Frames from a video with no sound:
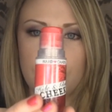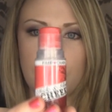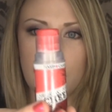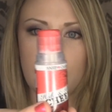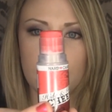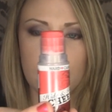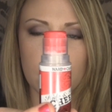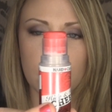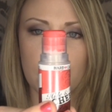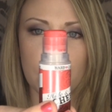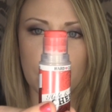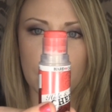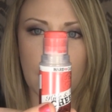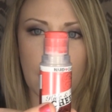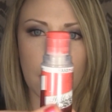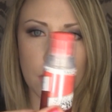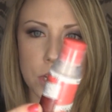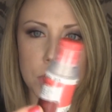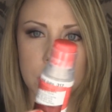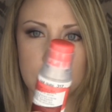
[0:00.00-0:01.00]
fair
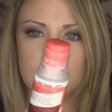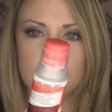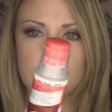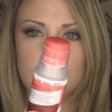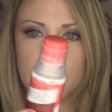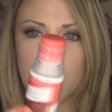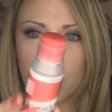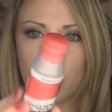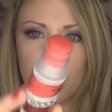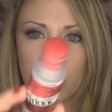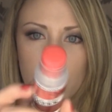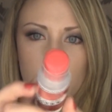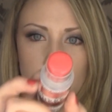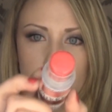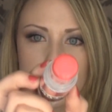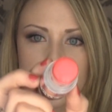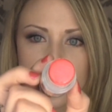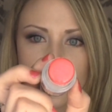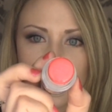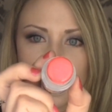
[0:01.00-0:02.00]
complexion. So
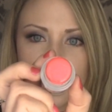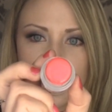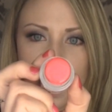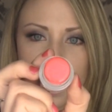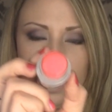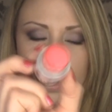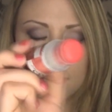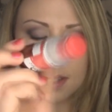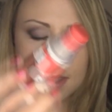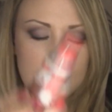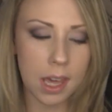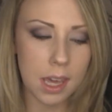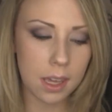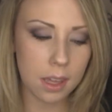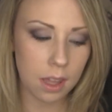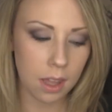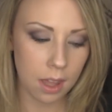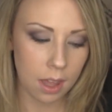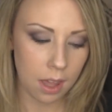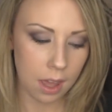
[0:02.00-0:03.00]
that's what that looks
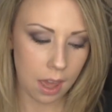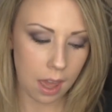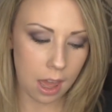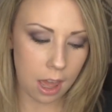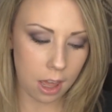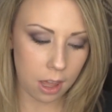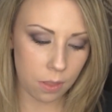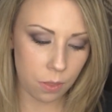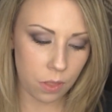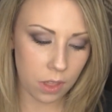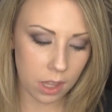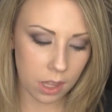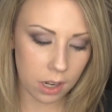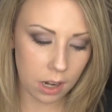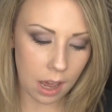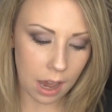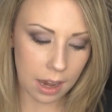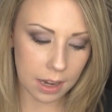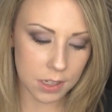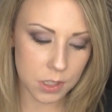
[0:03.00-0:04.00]
like. And
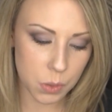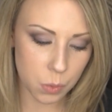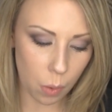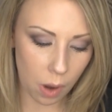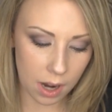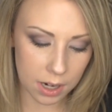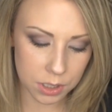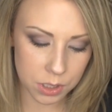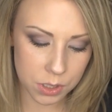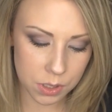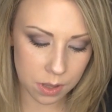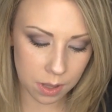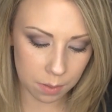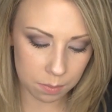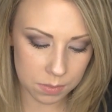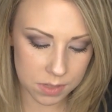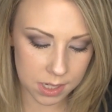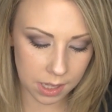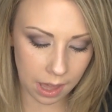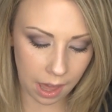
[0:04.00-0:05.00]
then I swatched
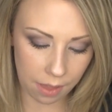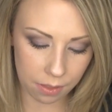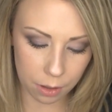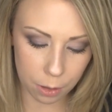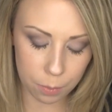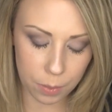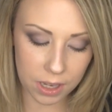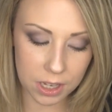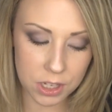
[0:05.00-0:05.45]
them together